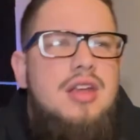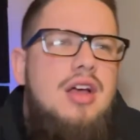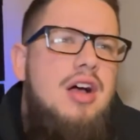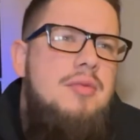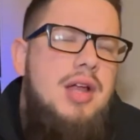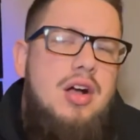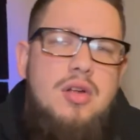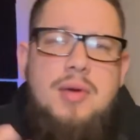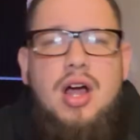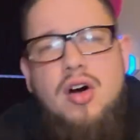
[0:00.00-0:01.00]
um, like
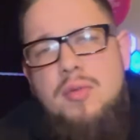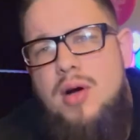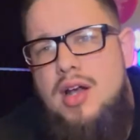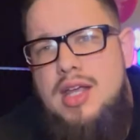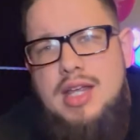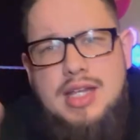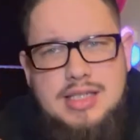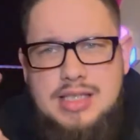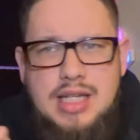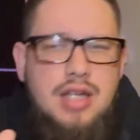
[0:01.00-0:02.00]
on my on-body
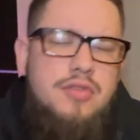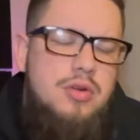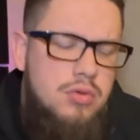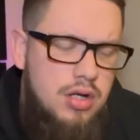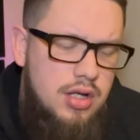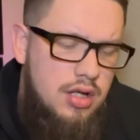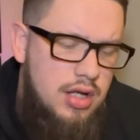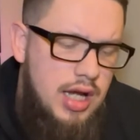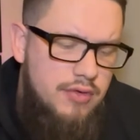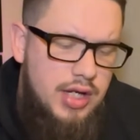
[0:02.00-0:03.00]
EDC, if you want,
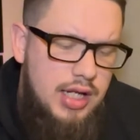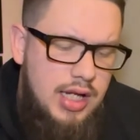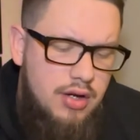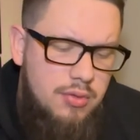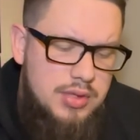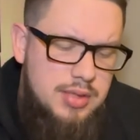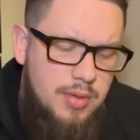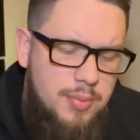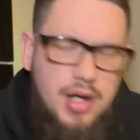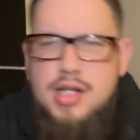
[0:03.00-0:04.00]
uh, everyday carry, what's in
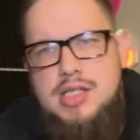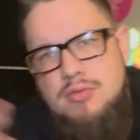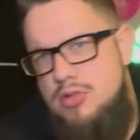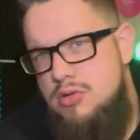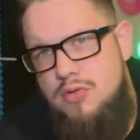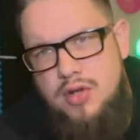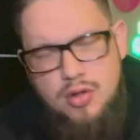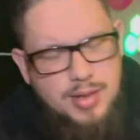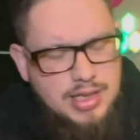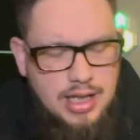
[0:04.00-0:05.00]
my pockets, and we'll do a video
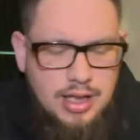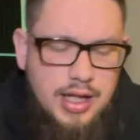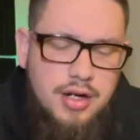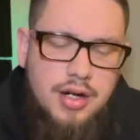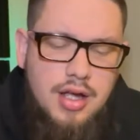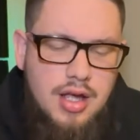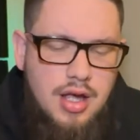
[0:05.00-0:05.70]
about that later.